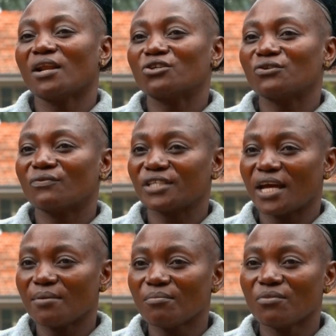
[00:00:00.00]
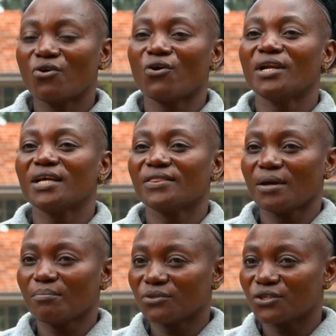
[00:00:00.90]
lot of time calling
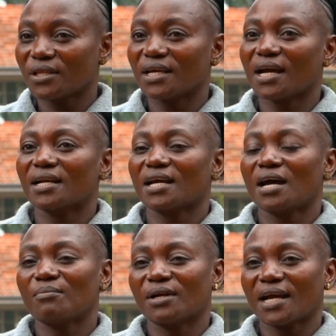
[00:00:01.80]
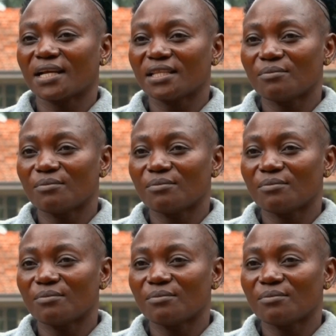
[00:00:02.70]
them so they can come and cut